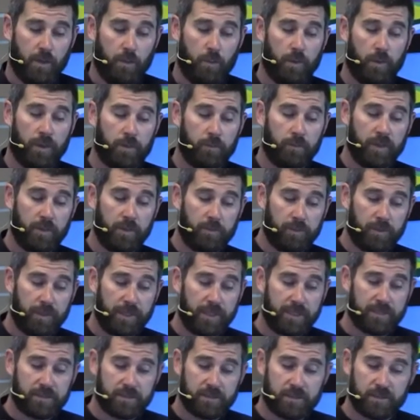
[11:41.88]
When we
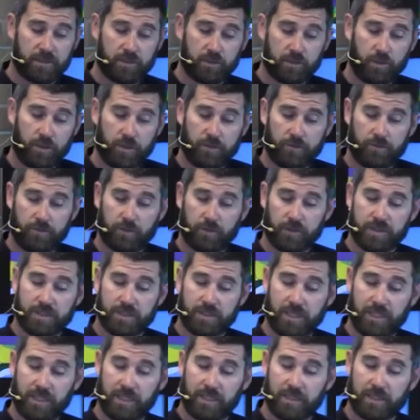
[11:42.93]
place the sort of
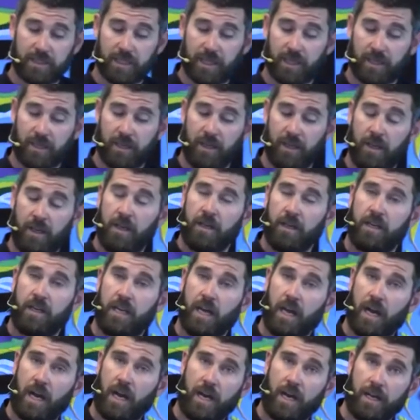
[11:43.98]
critique that
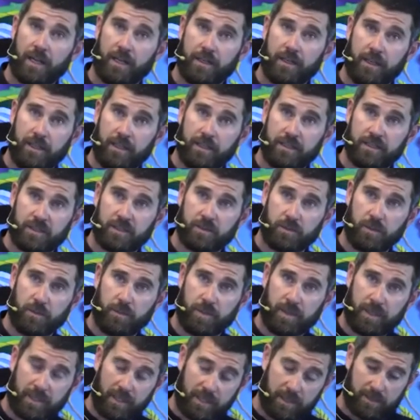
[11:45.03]
God is
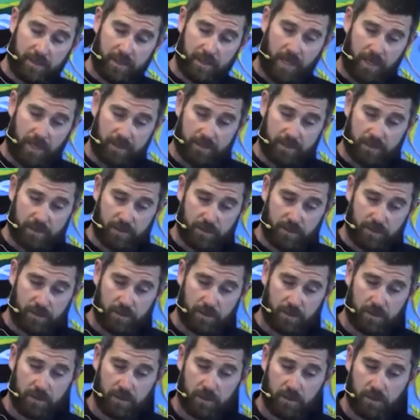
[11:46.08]
beneath us,
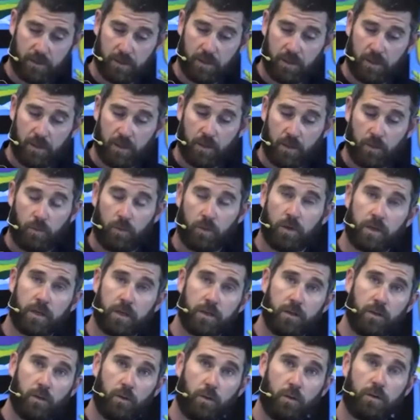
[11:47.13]
we're
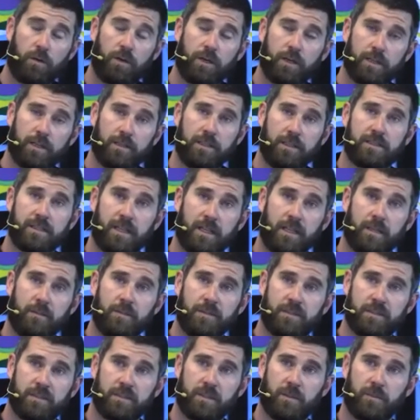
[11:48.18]
ignoring these
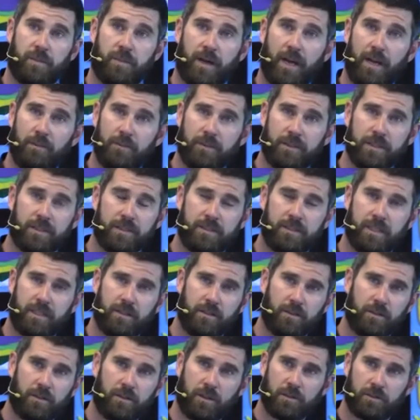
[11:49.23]
elements of the Bible that say,
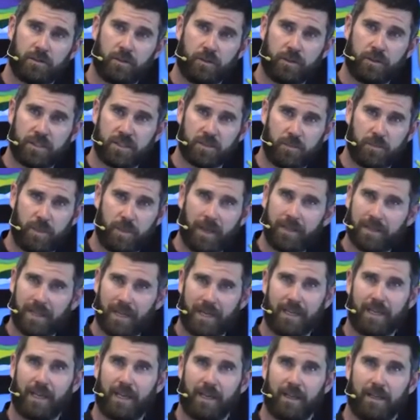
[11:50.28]
no, no, no, don't expect
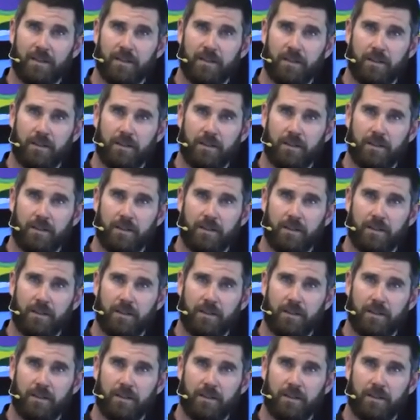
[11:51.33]
that yet.